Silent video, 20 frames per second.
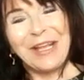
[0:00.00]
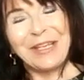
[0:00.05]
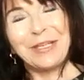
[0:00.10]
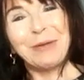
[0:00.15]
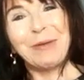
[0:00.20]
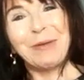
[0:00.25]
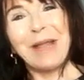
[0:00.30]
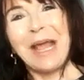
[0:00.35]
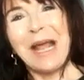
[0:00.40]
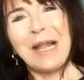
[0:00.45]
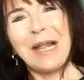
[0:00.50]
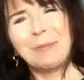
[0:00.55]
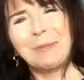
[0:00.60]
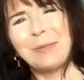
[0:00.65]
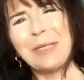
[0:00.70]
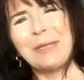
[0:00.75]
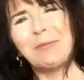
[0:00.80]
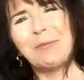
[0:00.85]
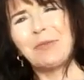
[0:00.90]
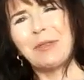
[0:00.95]
So it
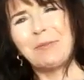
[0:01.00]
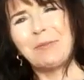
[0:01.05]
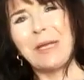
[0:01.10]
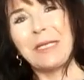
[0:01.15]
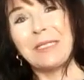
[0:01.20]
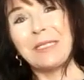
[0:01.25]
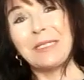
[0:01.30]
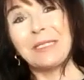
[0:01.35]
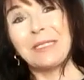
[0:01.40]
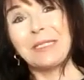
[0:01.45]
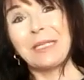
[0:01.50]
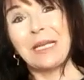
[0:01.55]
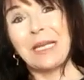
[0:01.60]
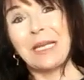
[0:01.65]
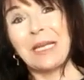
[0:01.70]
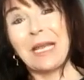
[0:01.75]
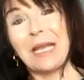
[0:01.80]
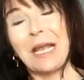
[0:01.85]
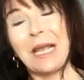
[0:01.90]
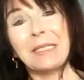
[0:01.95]
helped him
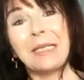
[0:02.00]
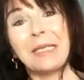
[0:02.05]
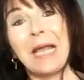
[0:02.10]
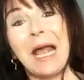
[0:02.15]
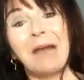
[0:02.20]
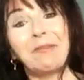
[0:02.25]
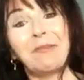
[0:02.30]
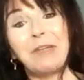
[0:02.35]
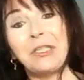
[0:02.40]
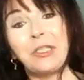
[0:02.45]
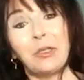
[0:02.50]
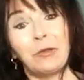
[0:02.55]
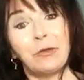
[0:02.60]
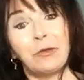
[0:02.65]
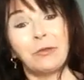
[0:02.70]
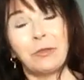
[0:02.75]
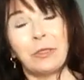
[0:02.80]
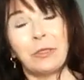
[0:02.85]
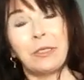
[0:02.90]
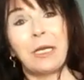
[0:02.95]
tremendously and carried
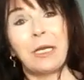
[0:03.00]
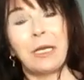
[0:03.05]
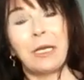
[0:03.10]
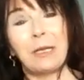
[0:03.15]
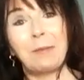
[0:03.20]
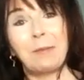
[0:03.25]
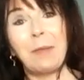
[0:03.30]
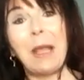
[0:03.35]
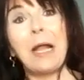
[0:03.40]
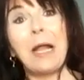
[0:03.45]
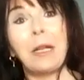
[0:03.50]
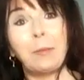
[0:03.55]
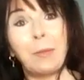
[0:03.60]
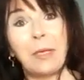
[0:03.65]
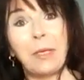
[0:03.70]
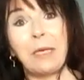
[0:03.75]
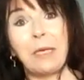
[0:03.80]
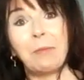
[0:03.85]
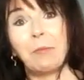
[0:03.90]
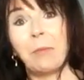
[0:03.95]
on um,
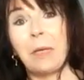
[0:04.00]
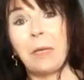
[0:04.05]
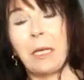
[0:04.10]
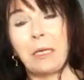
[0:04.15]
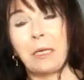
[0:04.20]
helping him